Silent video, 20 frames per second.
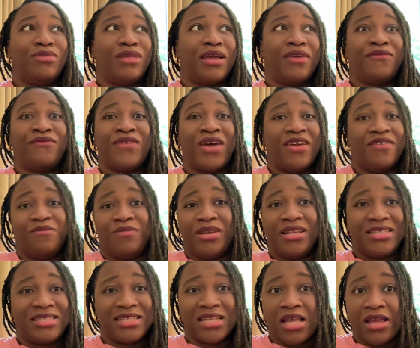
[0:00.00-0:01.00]
5
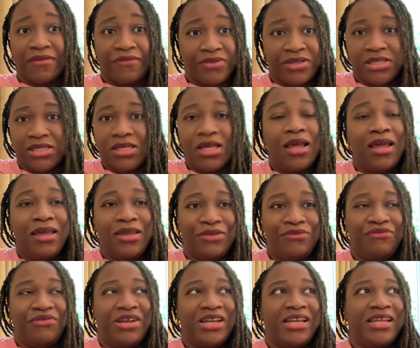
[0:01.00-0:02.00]
minutes left,
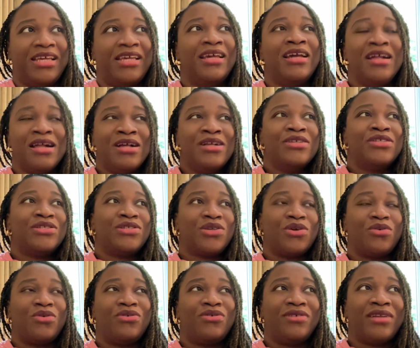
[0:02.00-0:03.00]
really.
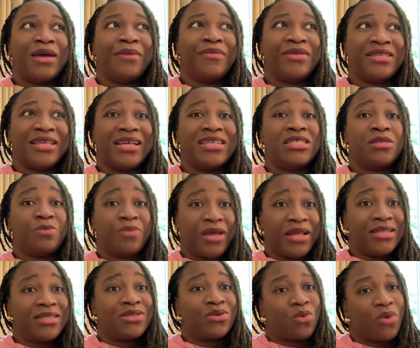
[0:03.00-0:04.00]
So that means I
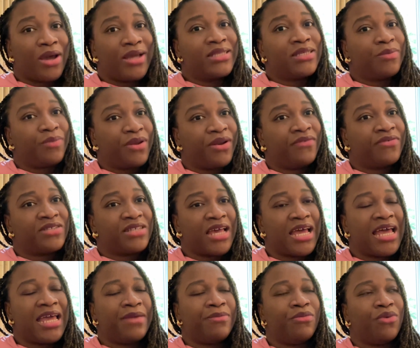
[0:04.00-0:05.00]
spent quite a bit of
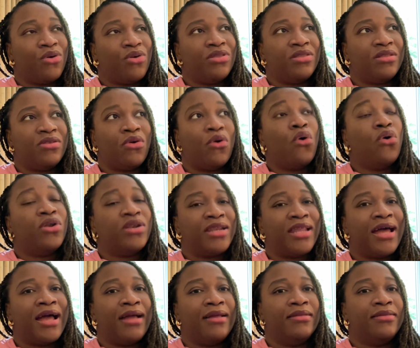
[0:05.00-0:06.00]
time on
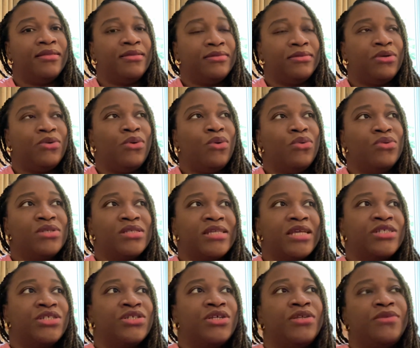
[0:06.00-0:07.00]
that whole
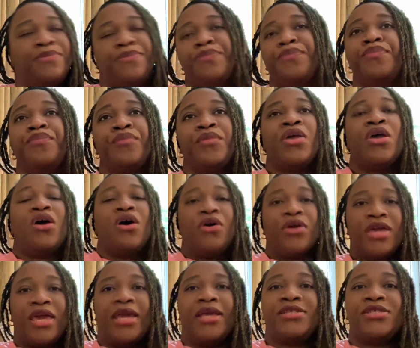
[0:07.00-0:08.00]
session.
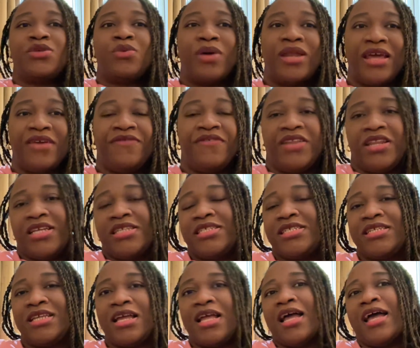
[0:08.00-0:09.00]
Okay, so when I
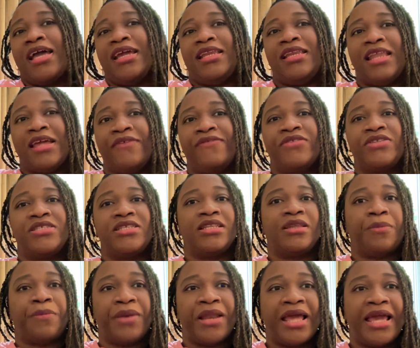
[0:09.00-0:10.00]
finished, I left the
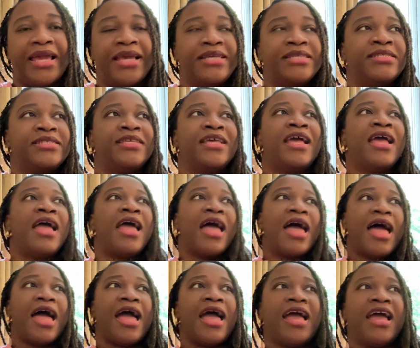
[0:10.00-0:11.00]
place,
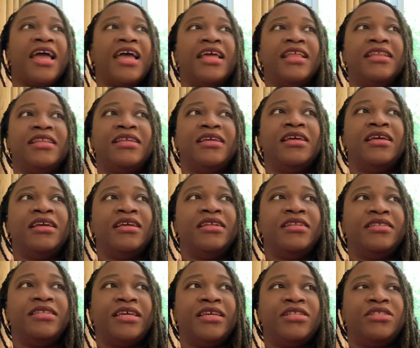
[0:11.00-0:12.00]
and
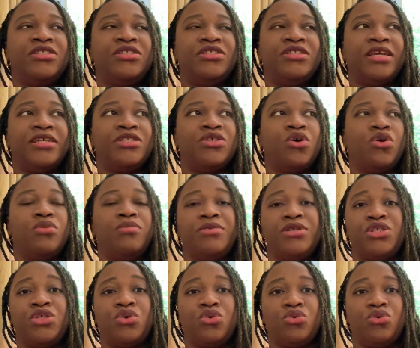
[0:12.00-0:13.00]
they told me
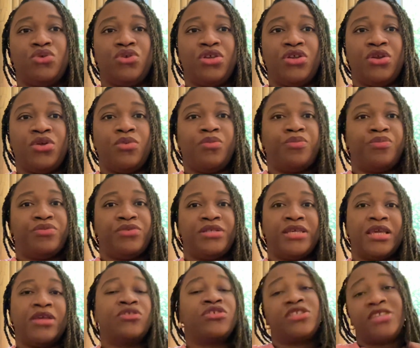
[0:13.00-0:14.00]
to, take,